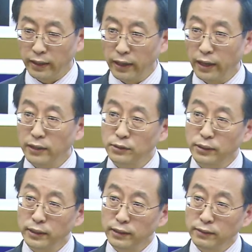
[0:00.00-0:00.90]

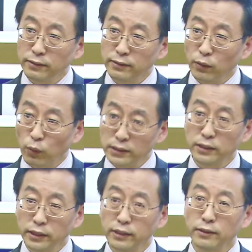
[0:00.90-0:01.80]
Actually, once
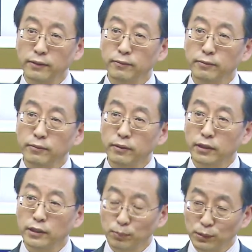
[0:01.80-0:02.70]
again,
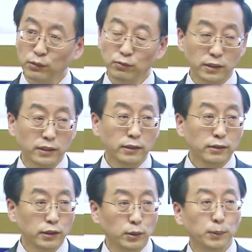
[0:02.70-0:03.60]
it proves the
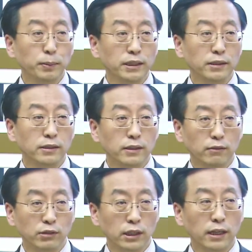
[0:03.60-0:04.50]
speed
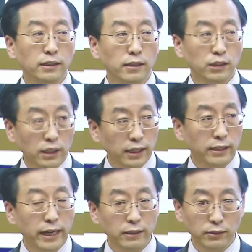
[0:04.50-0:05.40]
of China
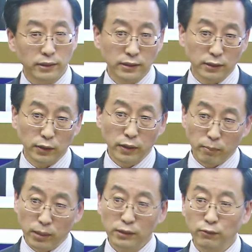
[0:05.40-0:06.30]
actually is
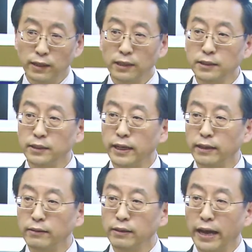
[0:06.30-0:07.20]
much faster
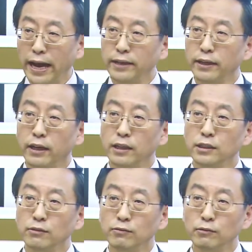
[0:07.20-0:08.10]
than any kind
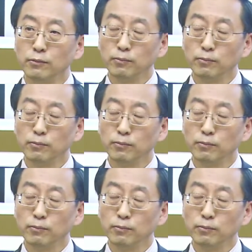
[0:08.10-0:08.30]
of